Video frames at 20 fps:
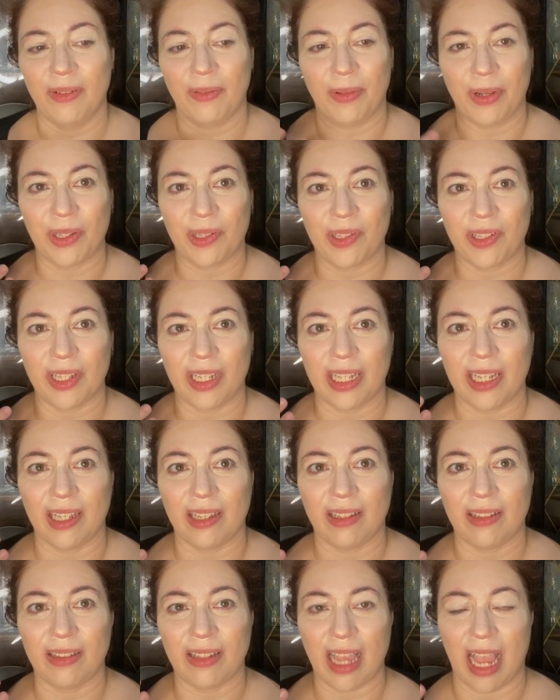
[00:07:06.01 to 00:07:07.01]
which
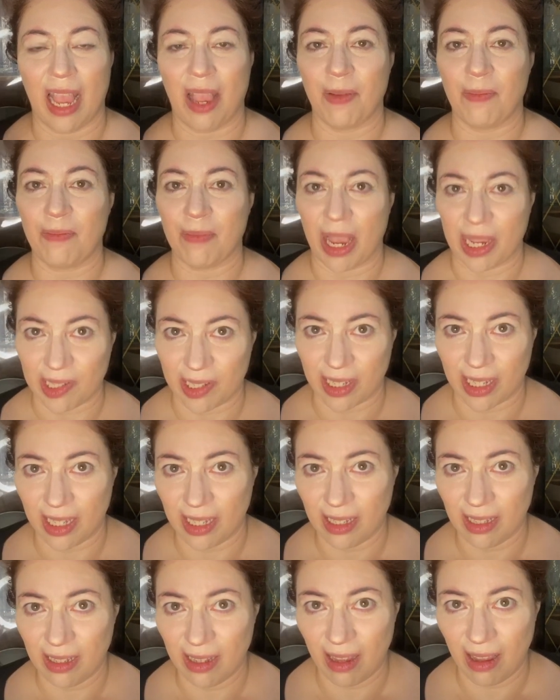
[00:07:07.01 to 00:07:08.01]
is a
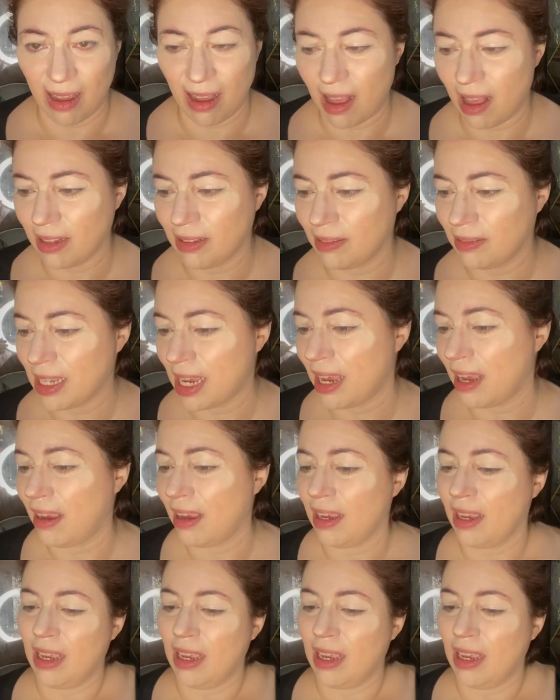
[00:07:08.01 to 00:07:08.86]
Mexican holiday.